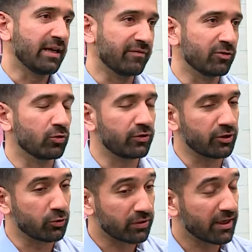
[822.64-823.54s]
even though they
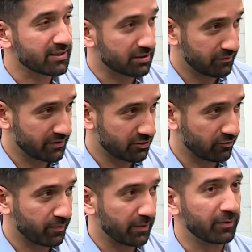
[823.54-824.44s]
utilize services
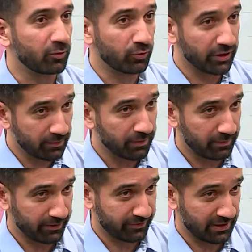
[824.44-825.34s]
of people who need
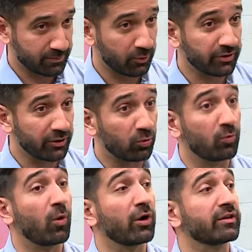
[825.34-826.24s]
public transport, they
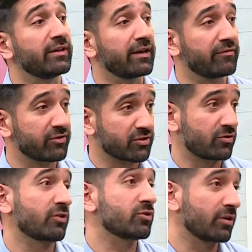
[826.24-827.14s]
don't want their
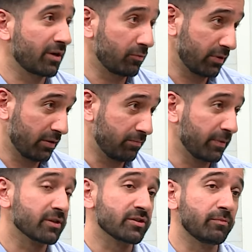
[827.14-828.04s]
infrastructure around them
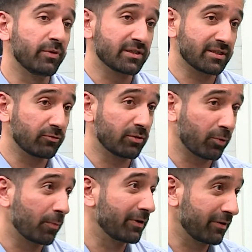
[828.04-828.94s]
because it brings down the
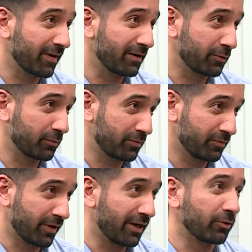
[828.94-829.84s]
property value,
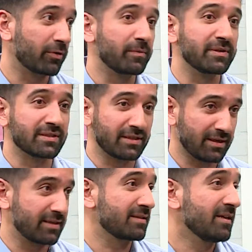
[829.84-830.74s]
right? Or it will be seen
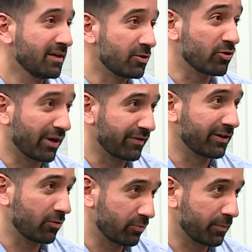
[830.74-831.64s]
as driving
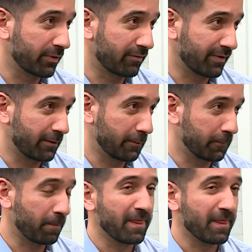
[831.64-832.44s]
down property value.